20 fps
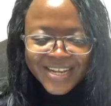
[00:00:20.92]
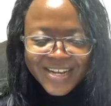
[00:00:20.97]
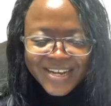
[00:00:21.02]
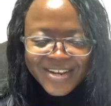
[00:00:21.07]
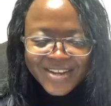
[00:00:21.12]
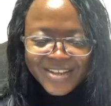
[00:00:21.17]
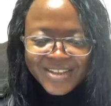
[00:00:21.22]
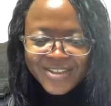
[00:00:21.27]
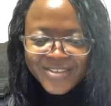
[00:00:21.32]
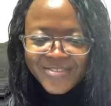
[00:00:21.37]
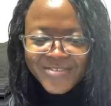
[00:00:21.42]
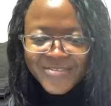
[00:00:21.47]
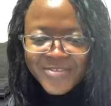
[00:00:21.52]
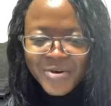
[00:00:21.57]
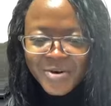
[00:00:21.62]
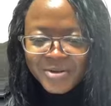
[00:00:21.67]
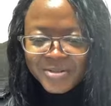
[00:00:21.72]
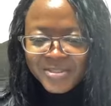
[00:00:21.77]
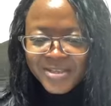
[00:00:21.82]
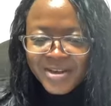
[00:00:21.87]
nothing
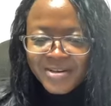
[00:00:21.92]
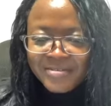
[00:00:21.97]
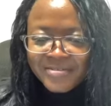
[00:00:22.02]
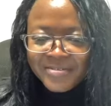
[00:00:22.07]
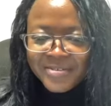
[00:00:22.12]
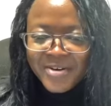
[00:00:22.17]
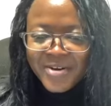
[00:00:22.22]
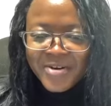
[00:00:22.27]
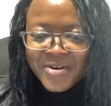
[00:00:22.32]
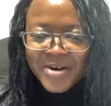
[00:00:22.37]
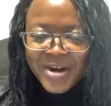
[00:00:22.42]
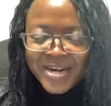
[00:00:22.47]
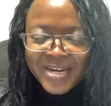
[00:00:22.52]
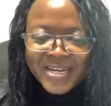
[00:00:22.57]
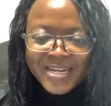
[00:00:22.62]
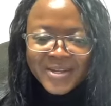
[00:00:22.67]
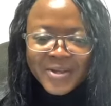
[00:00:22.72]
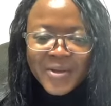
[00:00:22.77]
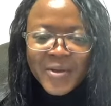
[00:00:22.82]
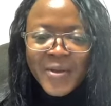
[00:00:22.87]
falls off.
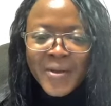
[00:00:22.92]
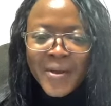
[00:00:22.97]
Alrighty.